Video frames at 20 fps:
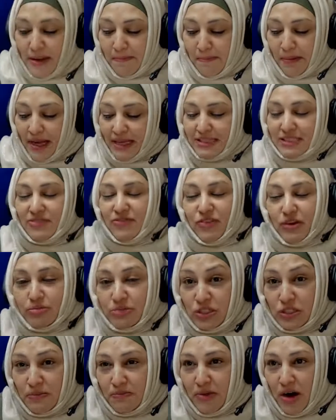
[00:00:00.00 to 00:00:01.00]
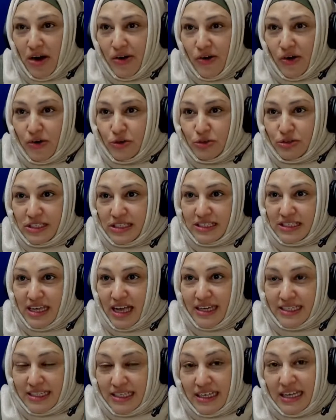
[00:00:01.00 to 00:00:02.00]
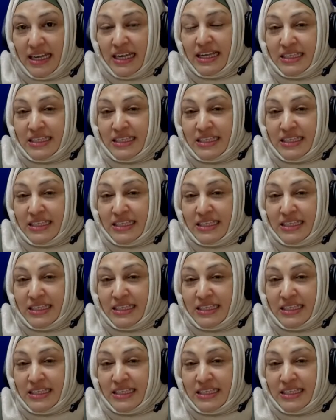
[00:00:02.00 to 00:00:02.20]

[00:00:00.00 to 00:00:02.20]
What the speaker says: But from tomorrow, you're starting.